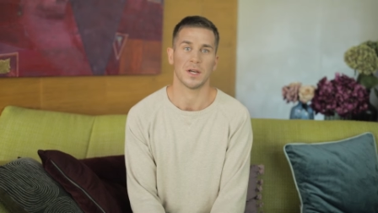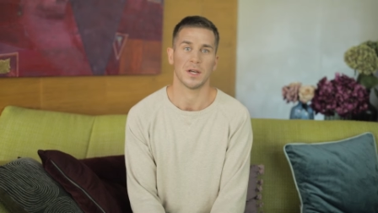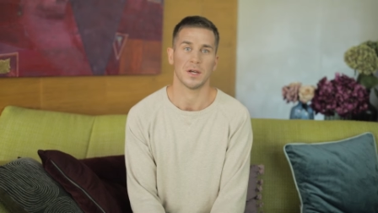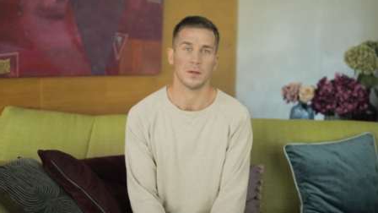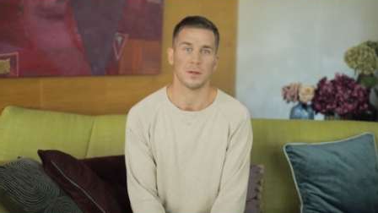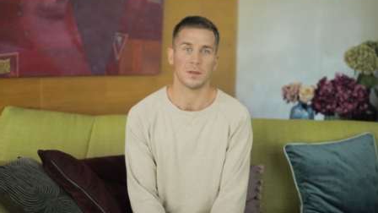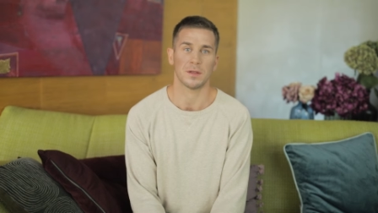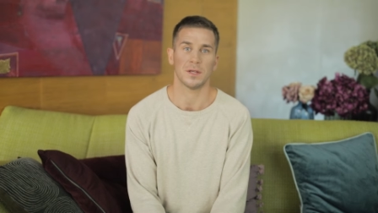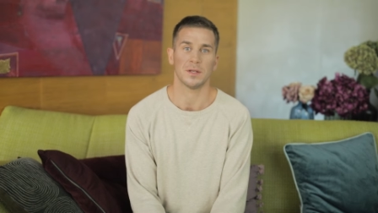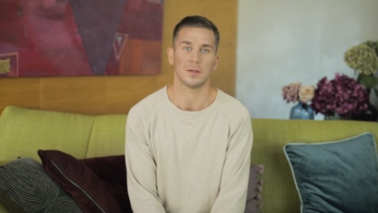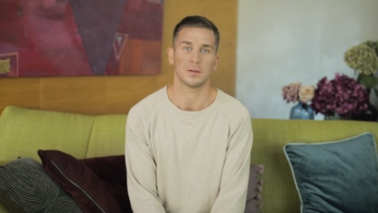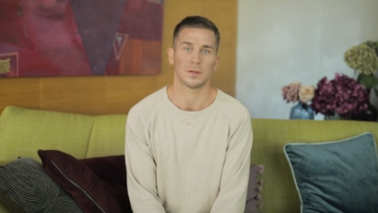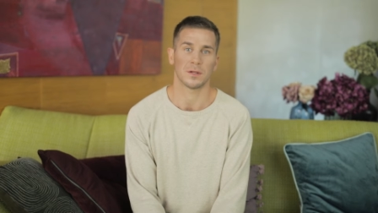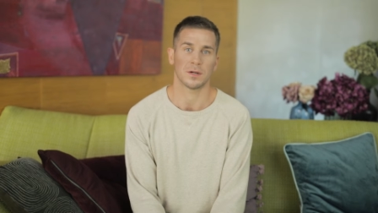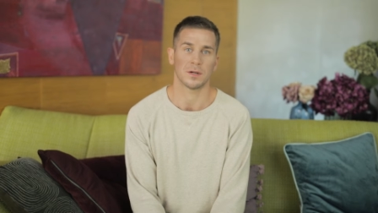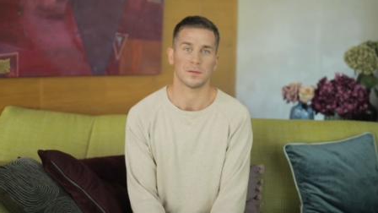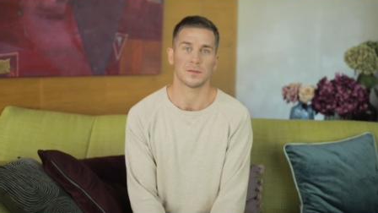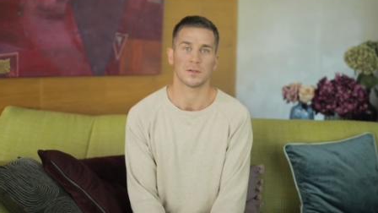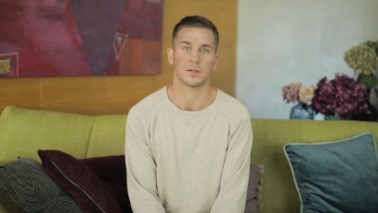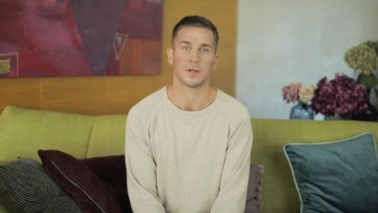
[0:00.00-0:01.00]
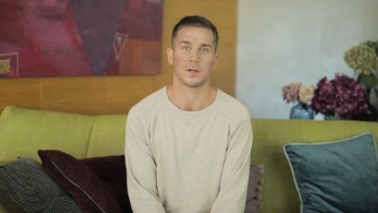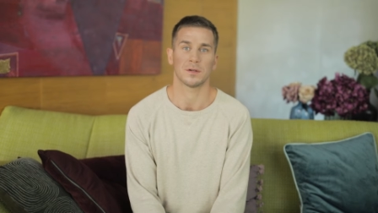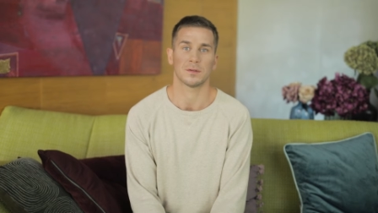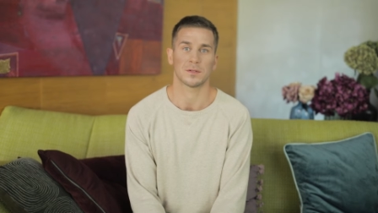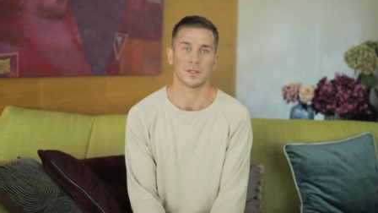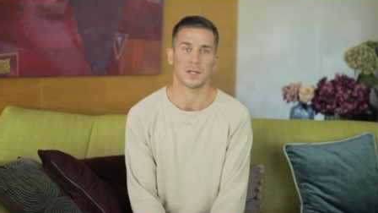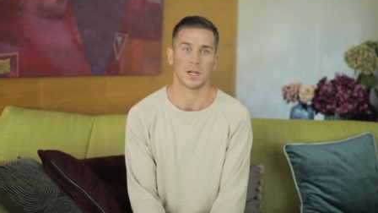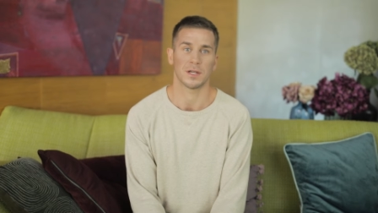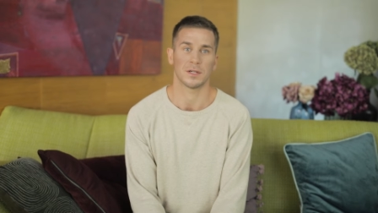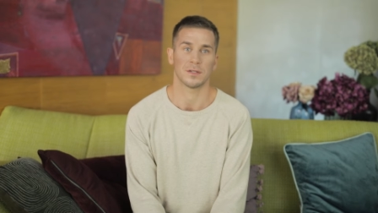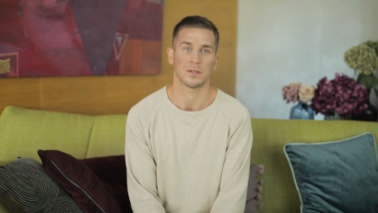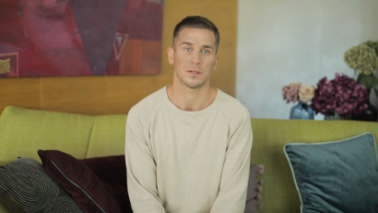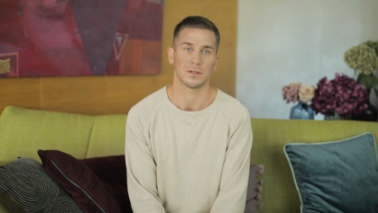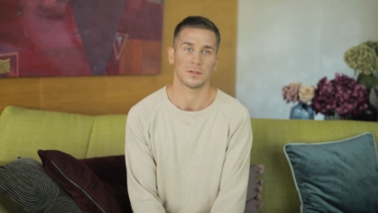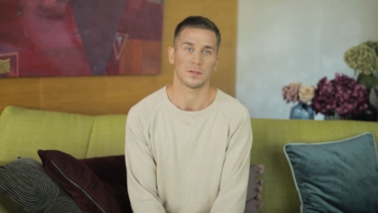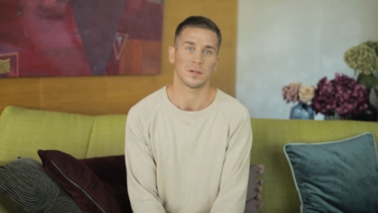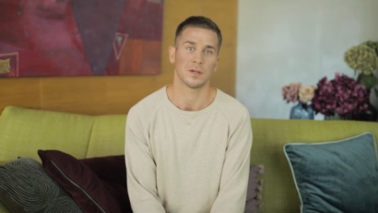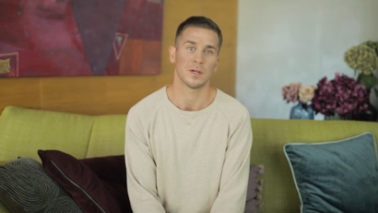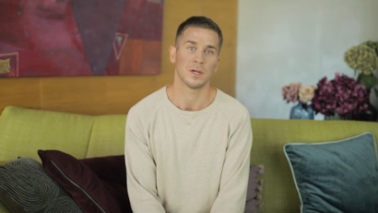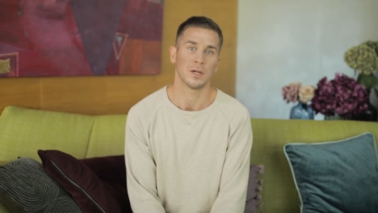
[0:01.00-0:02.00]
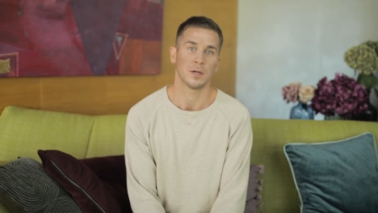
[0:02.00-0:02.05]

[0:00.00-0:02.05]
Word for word: healthy lifestyle changes